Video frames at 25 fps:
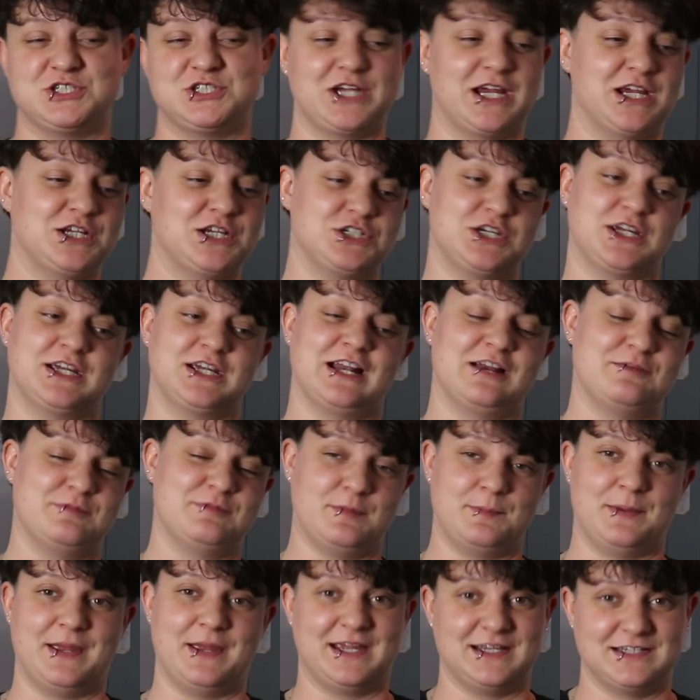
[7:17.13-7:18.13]
changing and I've
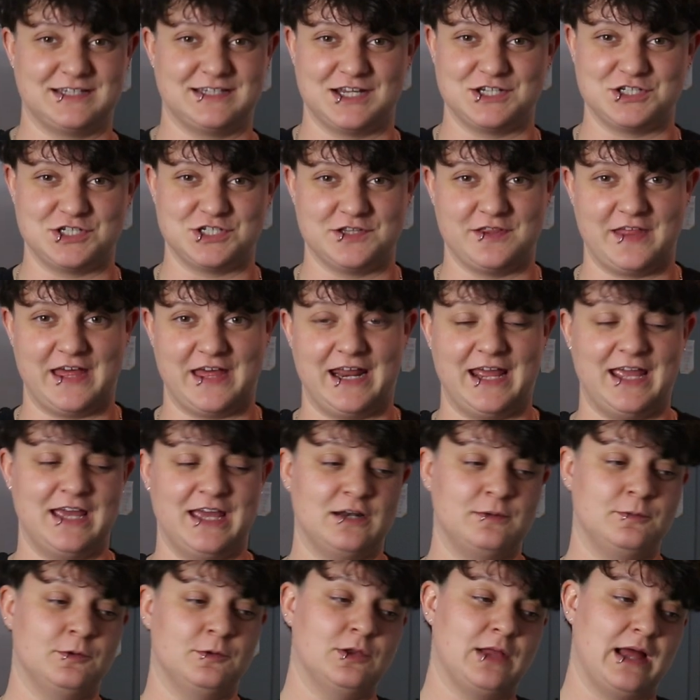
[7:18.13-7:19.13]
been paying attention to that
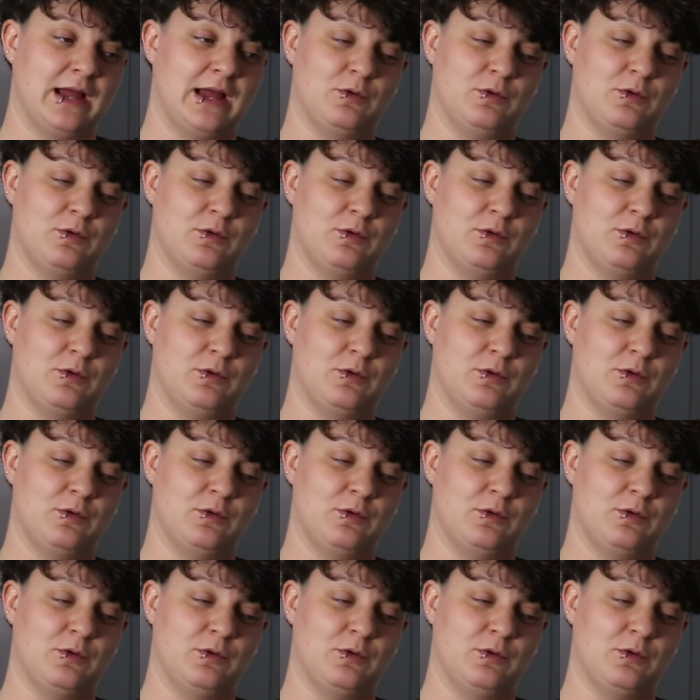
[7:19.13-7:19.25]
animal,